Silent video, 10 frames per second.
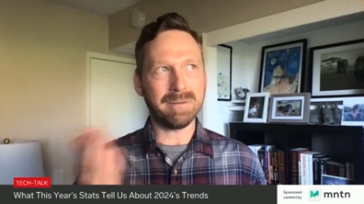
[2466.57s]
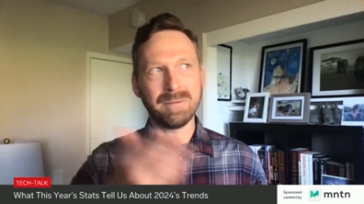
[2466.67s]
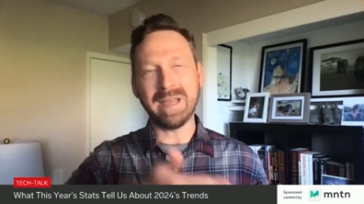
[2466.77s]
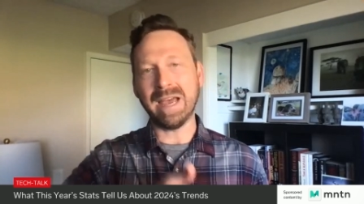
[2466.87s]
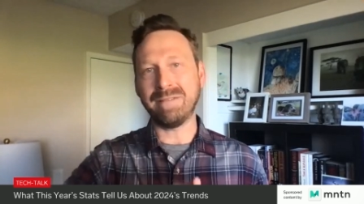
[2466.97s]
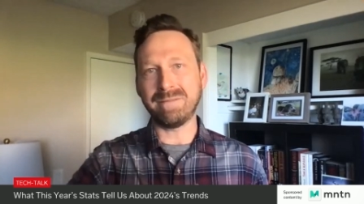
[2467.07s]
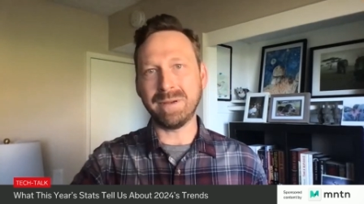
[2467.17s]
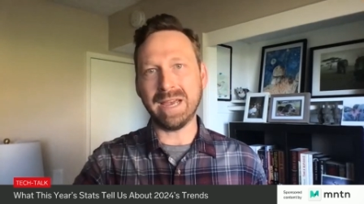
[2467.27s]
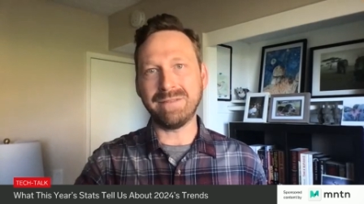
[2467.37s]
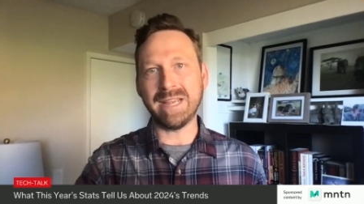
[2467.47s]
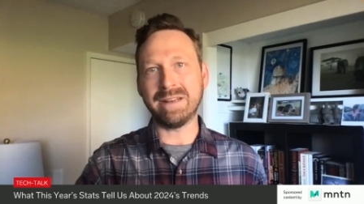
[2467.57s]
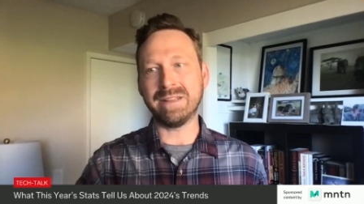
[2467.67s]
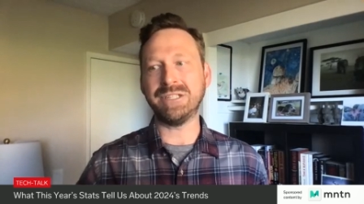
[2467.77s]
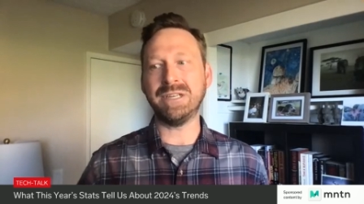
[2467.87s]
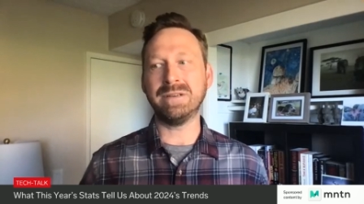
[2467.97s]
we have data
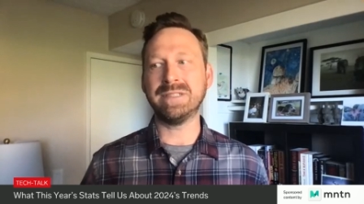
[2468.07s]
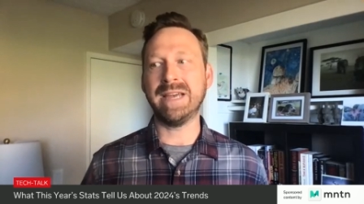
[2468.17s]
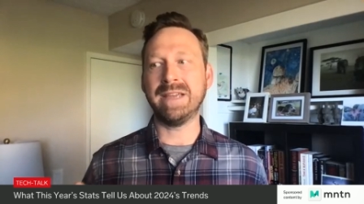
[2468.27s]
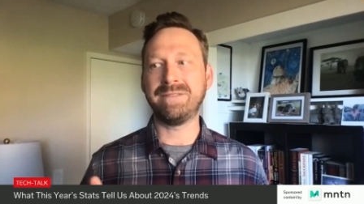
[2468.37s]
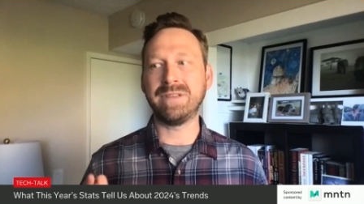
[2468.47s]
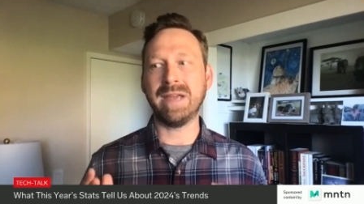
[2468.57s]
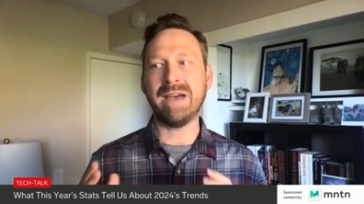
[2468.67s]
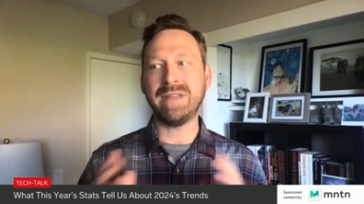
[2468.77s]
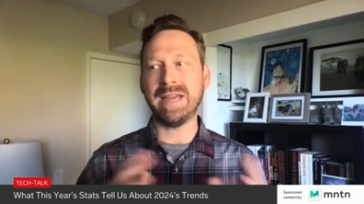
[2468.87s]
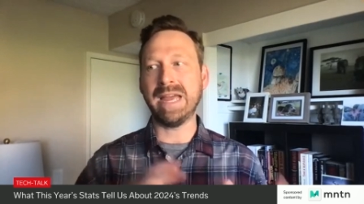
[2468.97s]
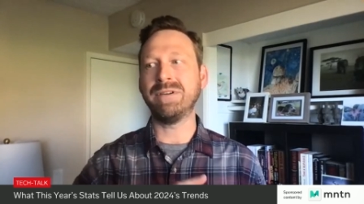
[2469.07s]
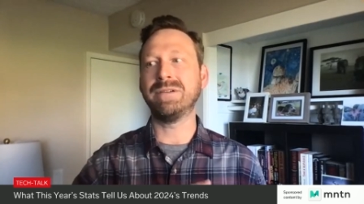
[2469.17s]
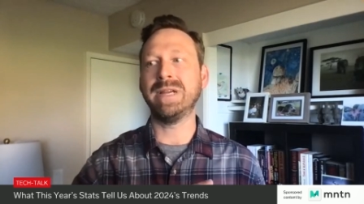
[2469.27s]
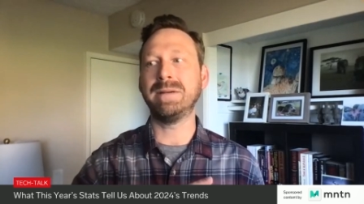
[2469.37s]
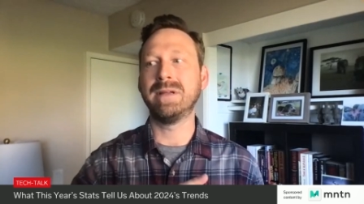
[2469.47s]
that shows that if you have that
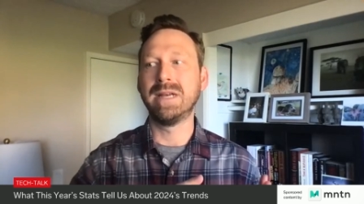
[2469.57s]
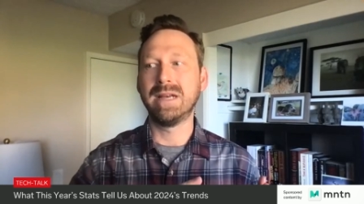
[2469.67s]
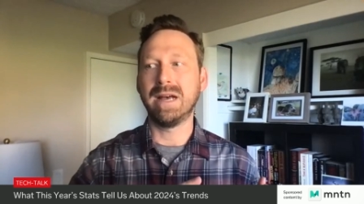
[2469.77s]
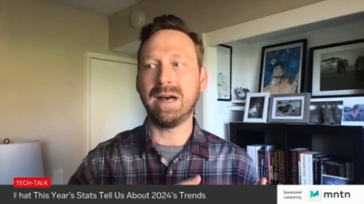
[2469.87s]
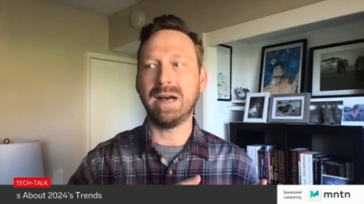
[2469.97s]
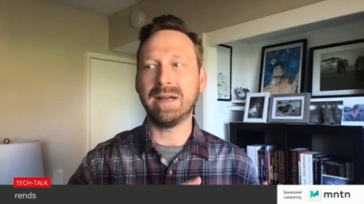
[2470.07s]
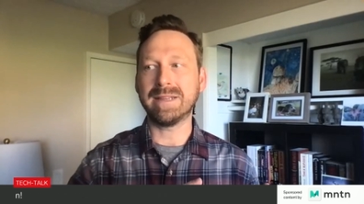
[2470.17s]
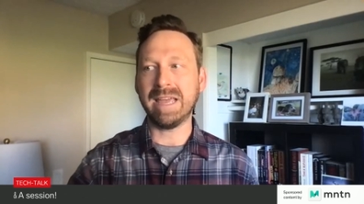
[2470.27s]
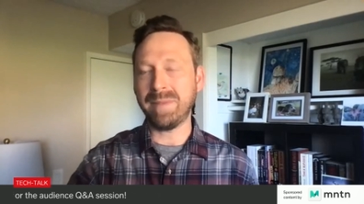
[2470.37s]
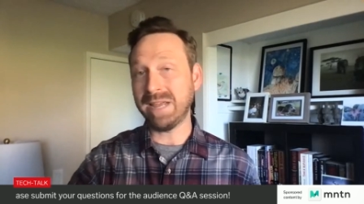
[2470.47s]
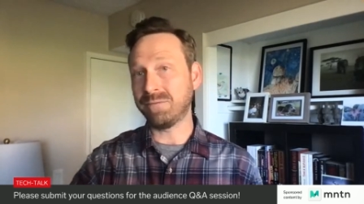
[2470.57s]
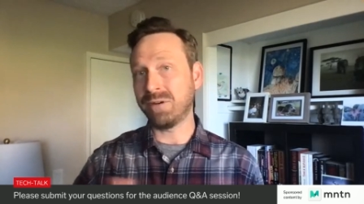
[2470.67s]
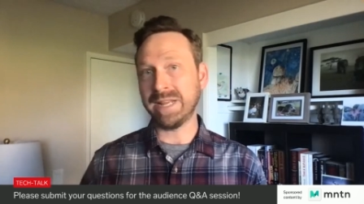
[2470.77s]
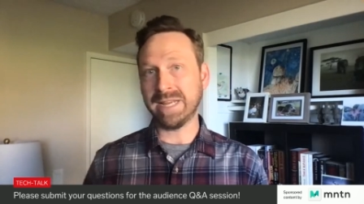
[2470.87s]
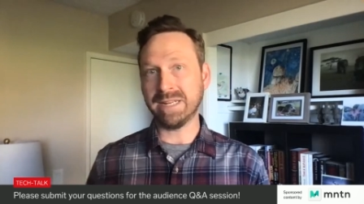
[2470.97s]
evergreen campaign
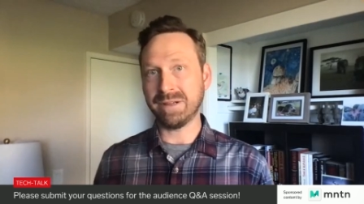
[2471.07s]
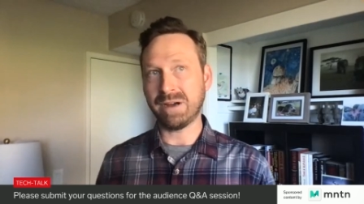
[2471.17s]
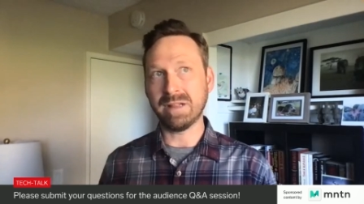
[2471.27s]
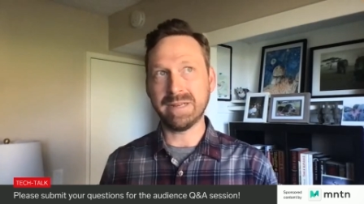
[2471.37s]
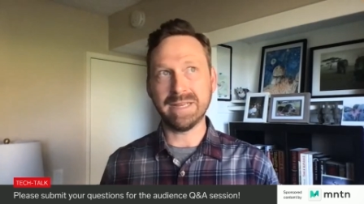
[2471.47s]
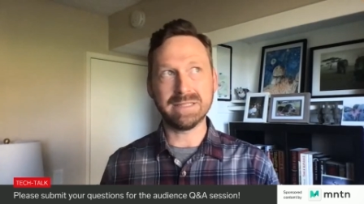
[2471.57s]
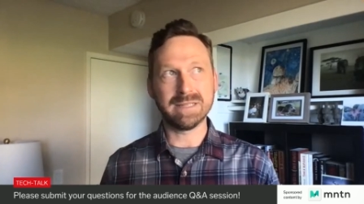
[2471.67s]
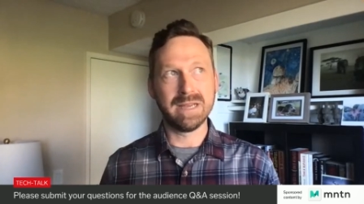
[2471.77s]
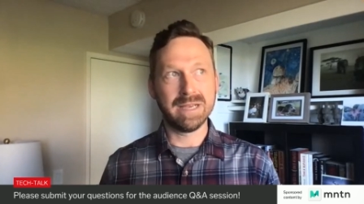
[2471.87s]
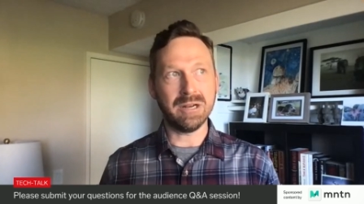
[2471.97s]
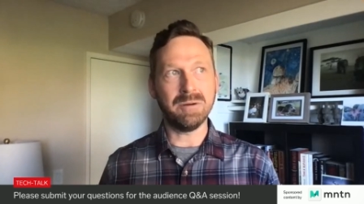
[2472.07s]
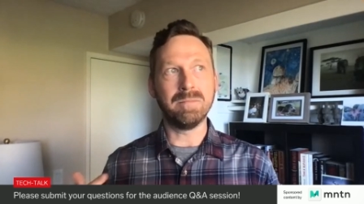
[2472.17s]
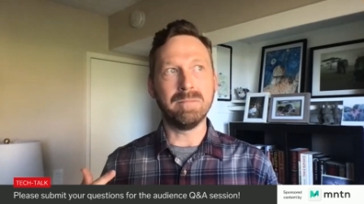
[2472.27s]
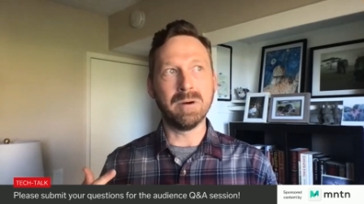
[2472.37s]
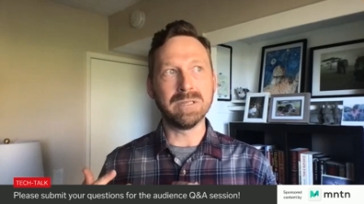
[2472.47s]
running into the holidays,
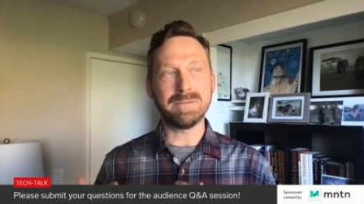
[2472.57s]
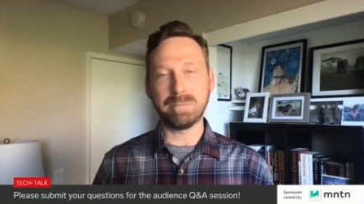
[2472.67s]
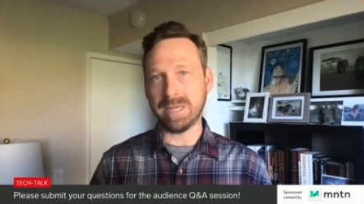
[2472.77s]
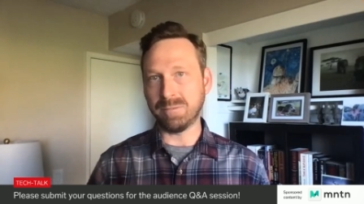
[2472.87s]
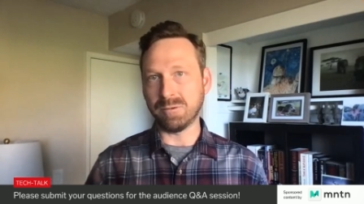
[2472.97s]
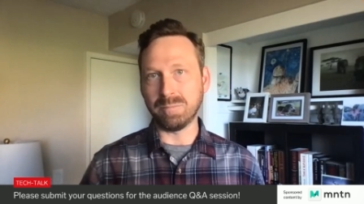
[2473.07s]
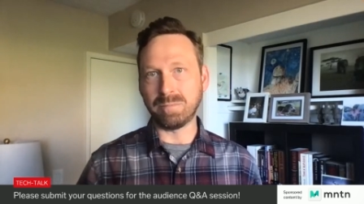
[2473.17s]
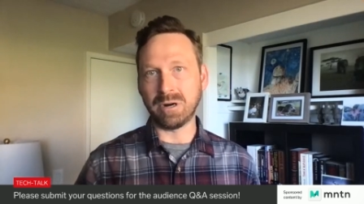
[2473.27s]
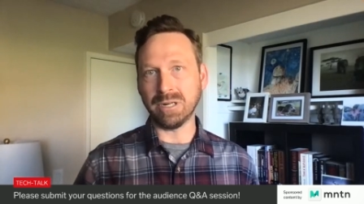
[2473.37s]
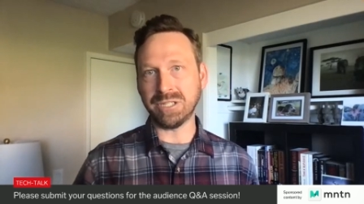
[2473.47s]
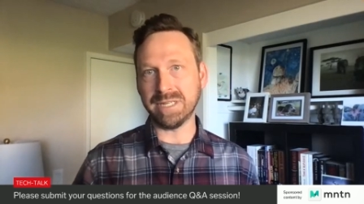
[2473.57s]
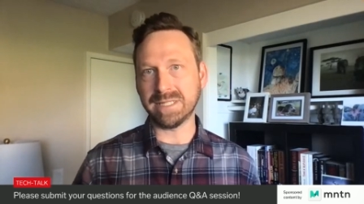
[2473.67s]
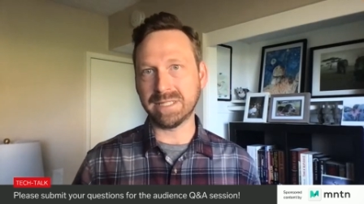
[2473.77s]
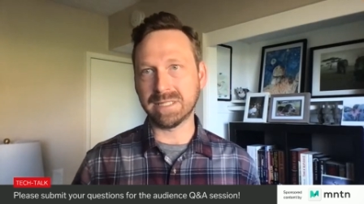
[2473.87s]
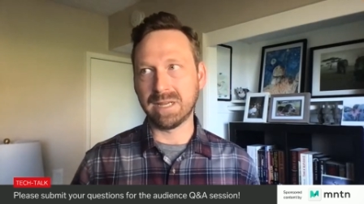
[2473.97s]
most people
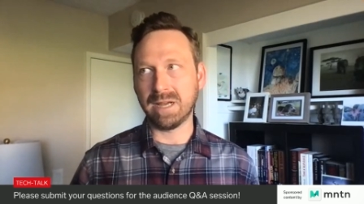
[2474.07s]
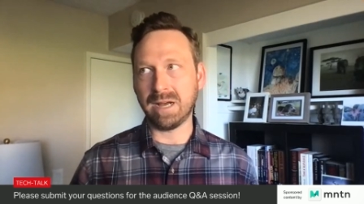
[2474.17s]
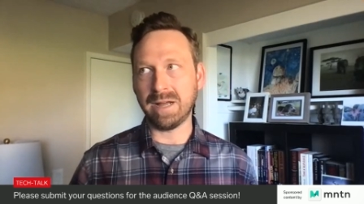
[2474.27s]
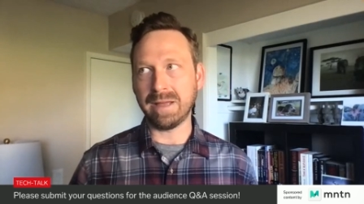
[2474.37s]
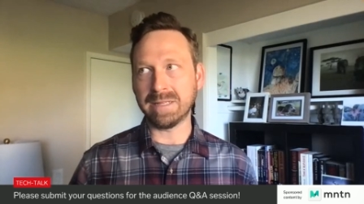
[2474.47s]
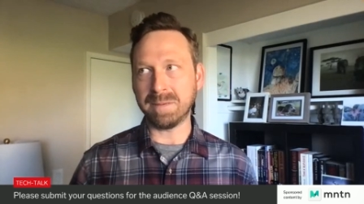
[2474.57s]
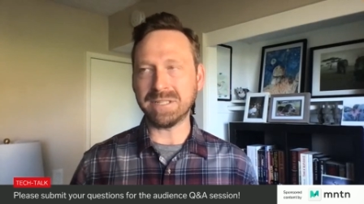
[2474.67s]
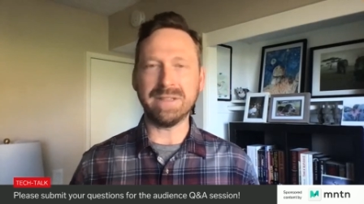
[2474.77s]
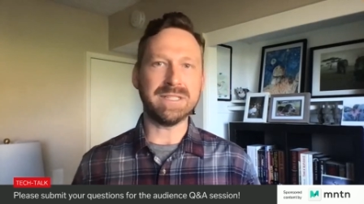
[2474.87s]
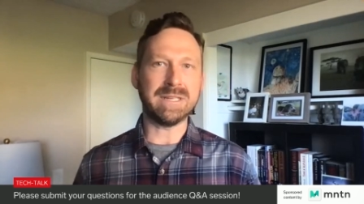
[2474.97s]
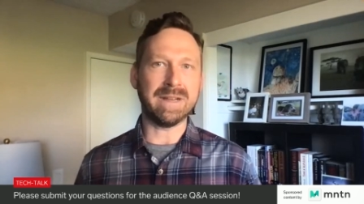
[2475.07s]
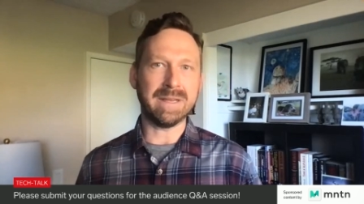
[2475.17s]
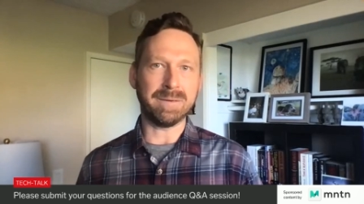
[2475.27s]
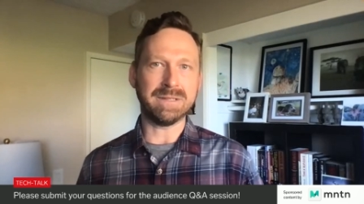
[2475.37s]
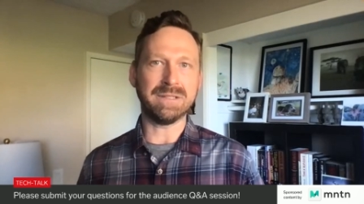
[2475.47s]
purchase, especially this year. I
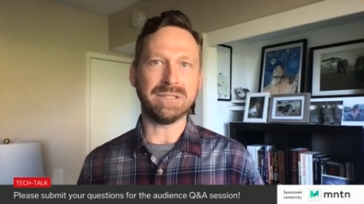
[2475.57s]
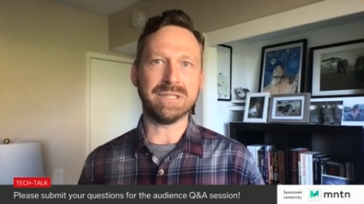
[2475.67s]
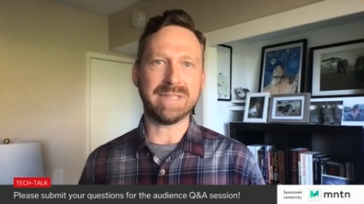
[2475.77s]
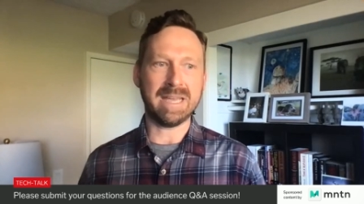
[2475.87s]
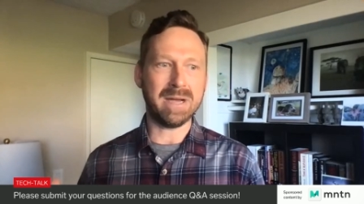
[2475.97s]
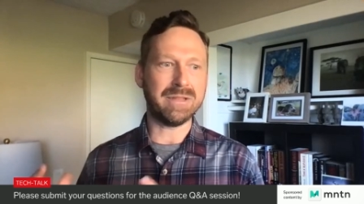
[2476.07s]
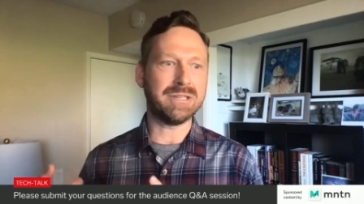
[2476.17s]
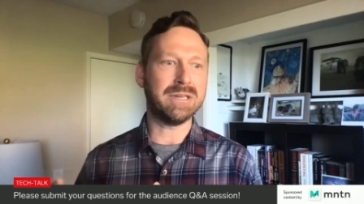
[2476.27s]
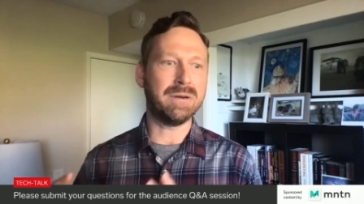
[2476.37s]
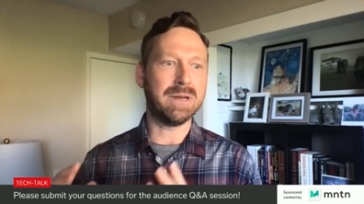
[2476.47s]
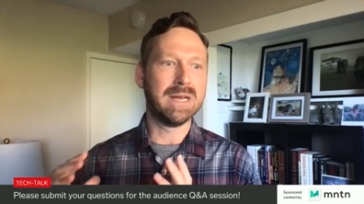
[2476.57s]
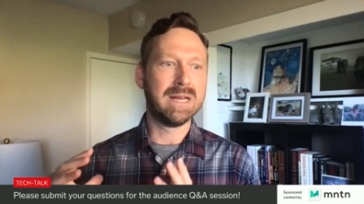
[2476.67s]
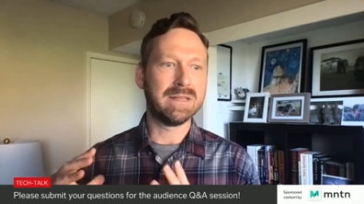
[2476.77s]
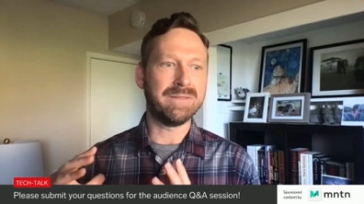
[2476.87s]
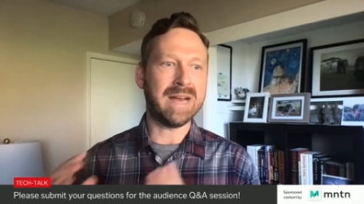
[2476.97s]
think research just came out that showed
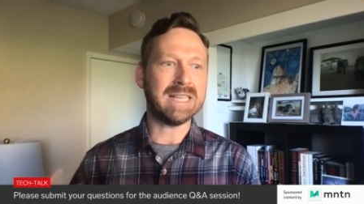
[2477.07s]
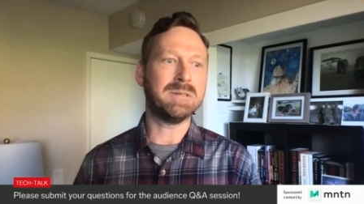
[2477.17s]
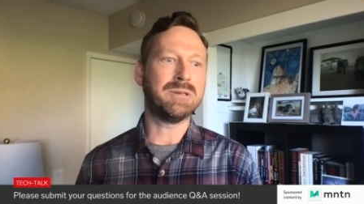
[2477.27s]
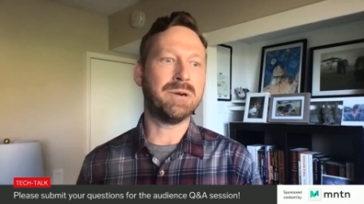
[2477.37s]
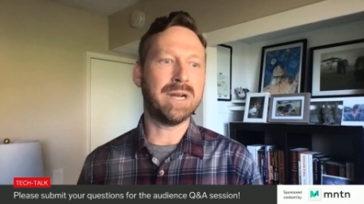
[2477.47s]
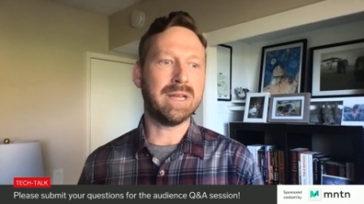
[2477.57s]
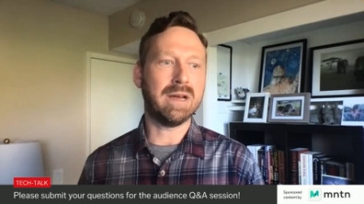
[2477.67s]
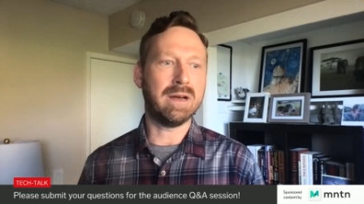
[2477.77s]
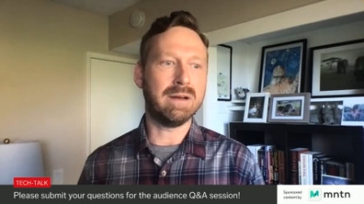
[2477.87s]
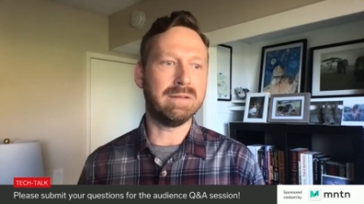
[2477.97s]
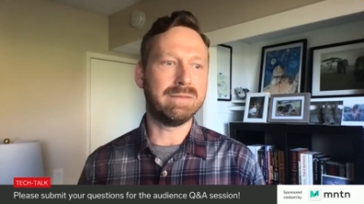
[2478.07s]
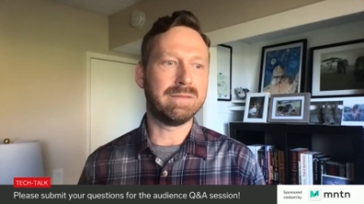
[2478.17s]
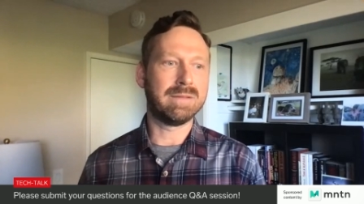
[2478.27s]
the vast majority of,